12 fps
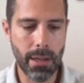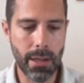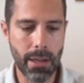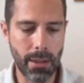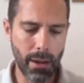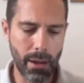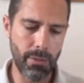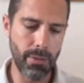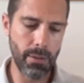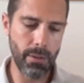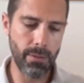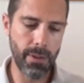and that I
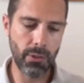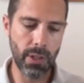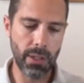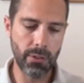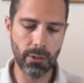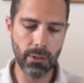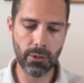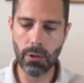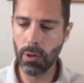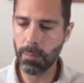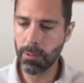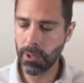find fascinating. So
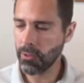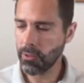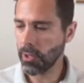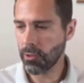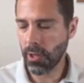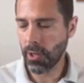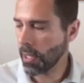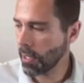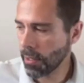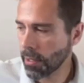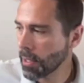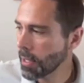you're operating, say,
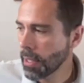in